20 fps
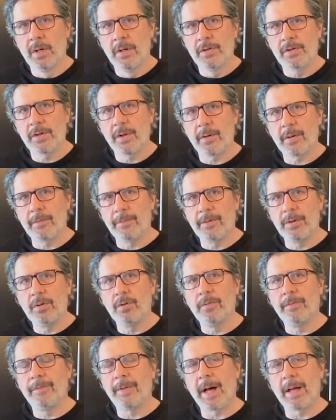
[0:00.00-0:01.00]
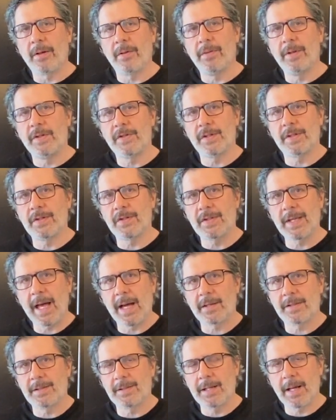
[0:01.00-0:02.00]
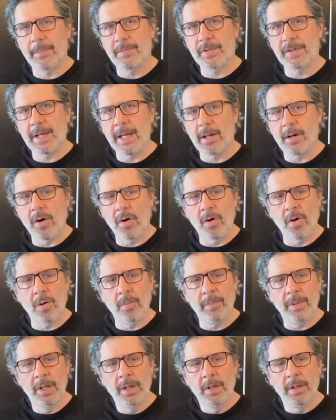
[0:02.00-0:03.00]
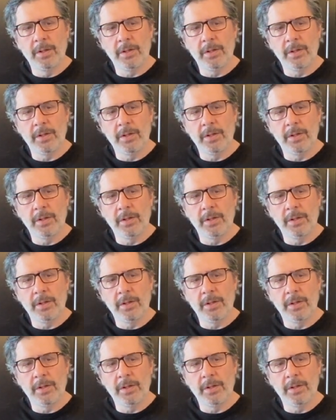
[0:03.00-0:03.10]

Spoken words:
so that if you follow these exact steps at home,